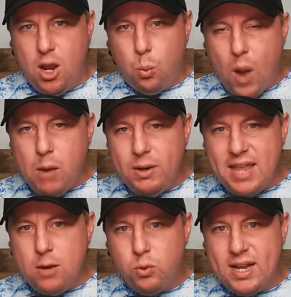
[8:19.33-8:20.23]
Why
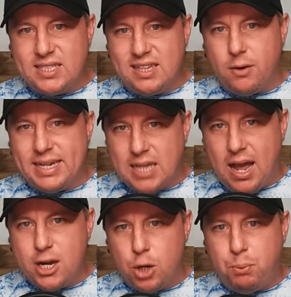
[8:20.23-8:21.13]
would they risk their
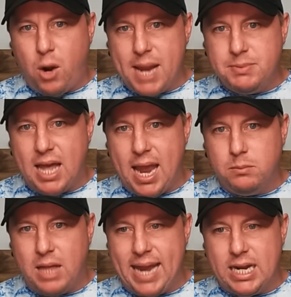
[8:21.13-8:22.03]
entire
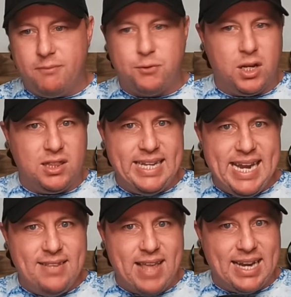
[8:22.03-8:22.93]
primetime lineup for a
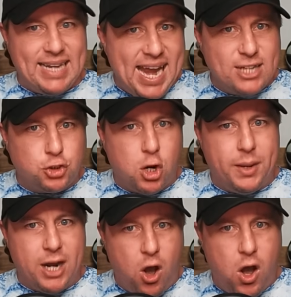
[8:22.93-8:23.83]
league that can't
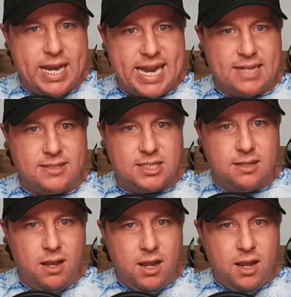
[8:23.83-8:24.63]
draw an audience?